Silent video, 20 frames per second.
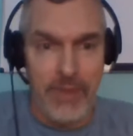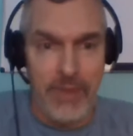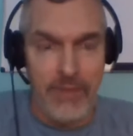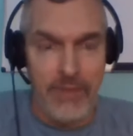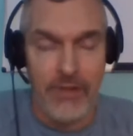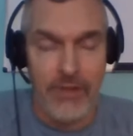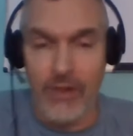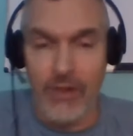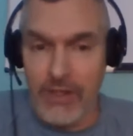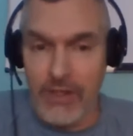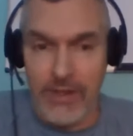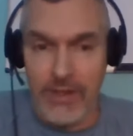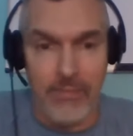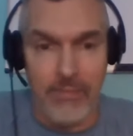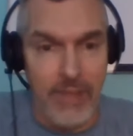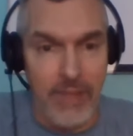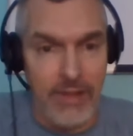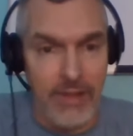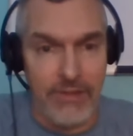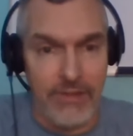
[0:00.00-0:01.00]
If you look at the
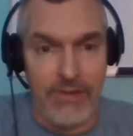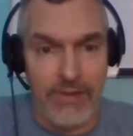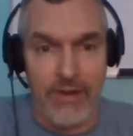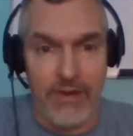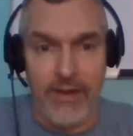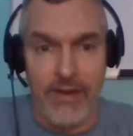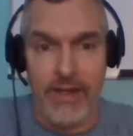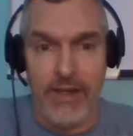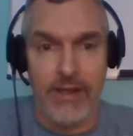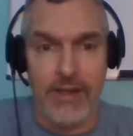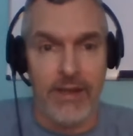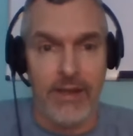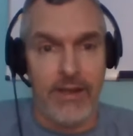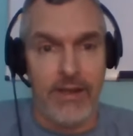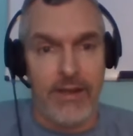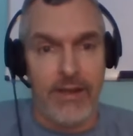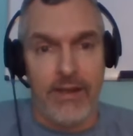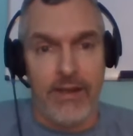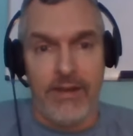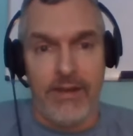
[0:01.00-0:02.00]
military,
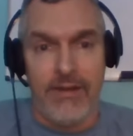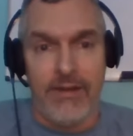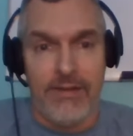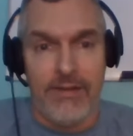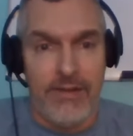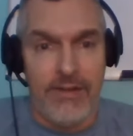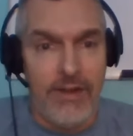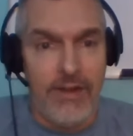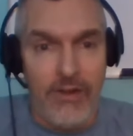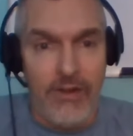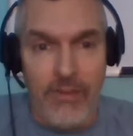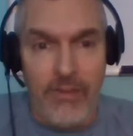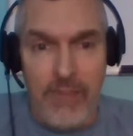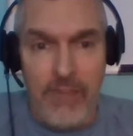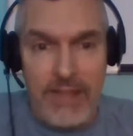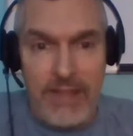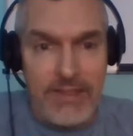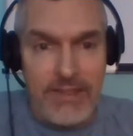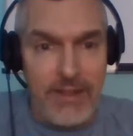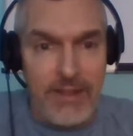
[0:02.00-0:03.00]
look at all the
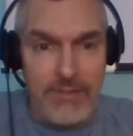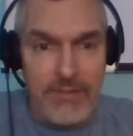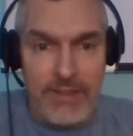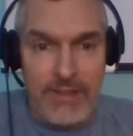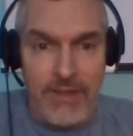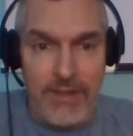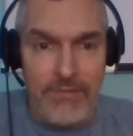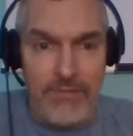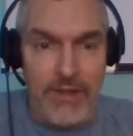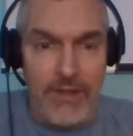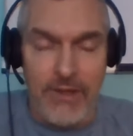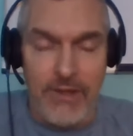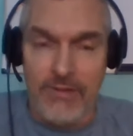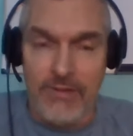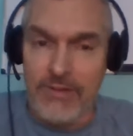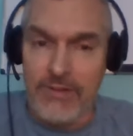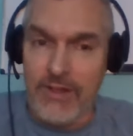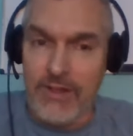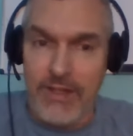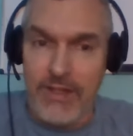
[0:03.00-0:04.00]
messed up stuff that
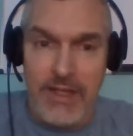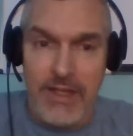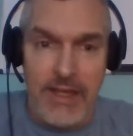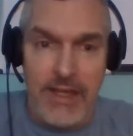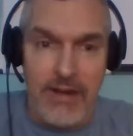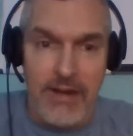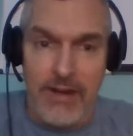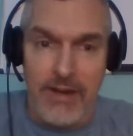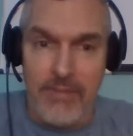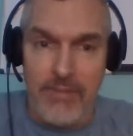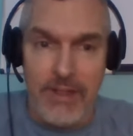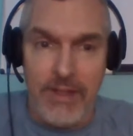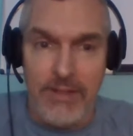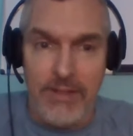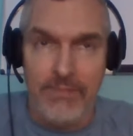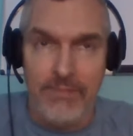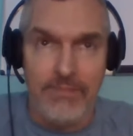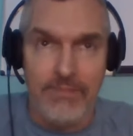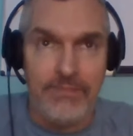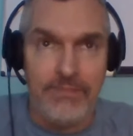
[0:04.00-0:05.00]
goes on there. I
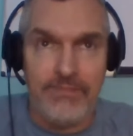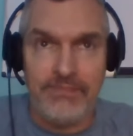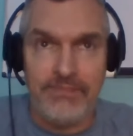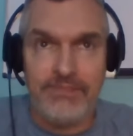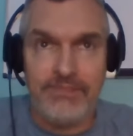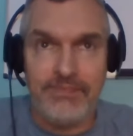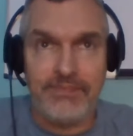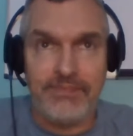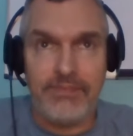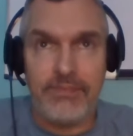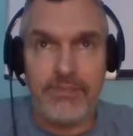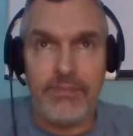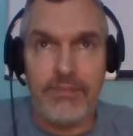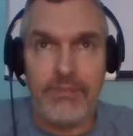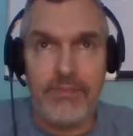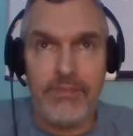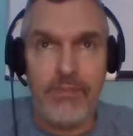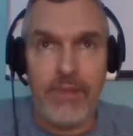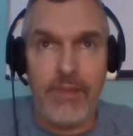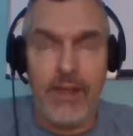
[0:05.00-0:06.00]
mean,
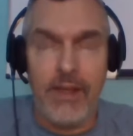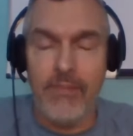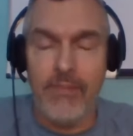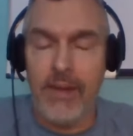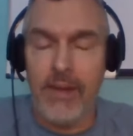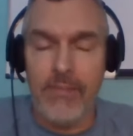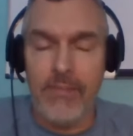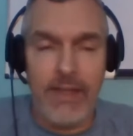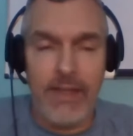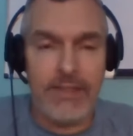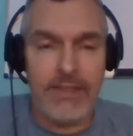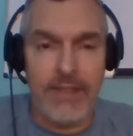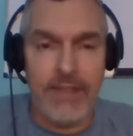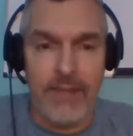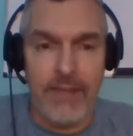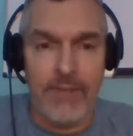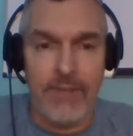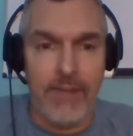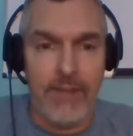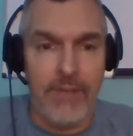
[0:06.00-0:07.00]
and by messed
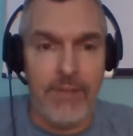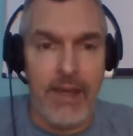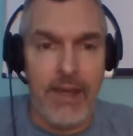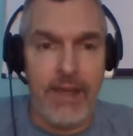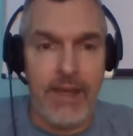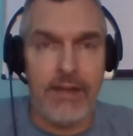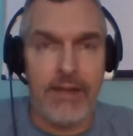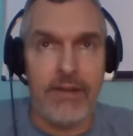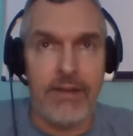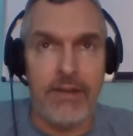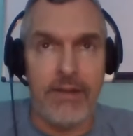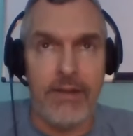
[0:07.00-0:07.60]
up, I'm not